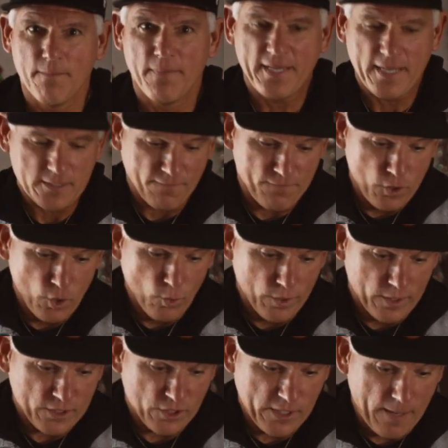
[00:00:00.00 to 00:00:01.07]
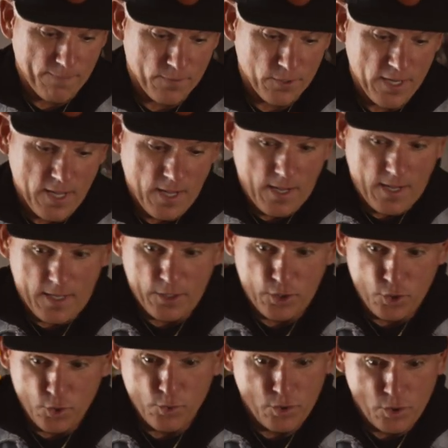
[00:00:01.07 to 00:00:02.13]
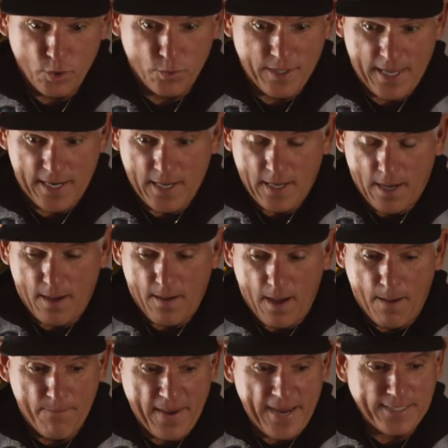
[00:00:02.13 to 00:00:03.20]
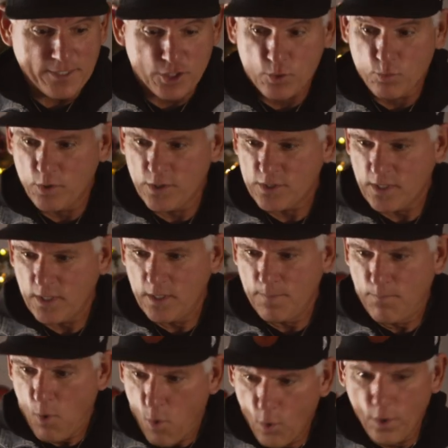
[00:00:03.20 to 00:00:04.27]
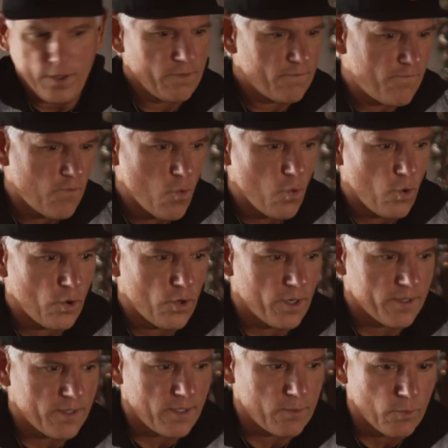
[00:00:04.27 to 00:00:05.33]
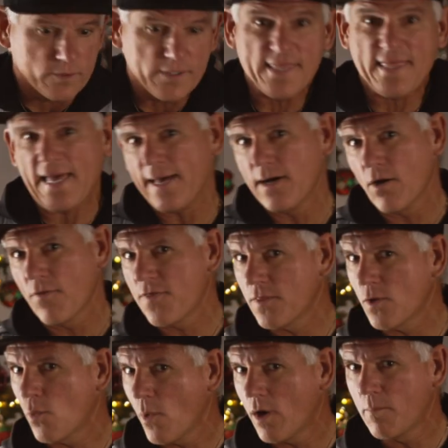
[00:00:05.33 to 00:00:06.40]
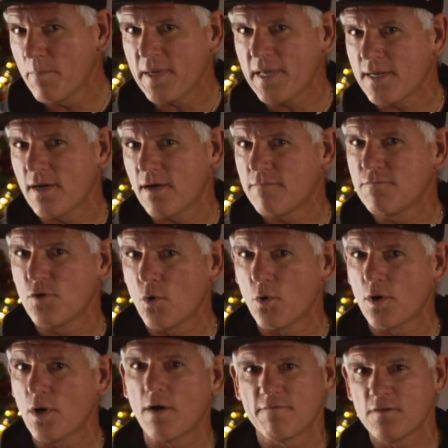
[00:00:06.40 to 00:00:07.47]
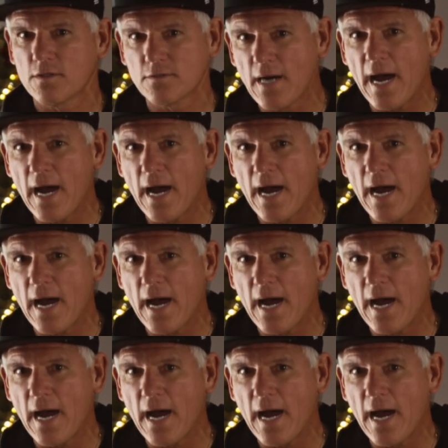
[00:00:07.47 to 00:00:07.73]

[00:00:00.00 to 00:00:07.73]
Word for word: Because if you were a shepherd, you knew that a manger was important for the really the health and the well-being of your of your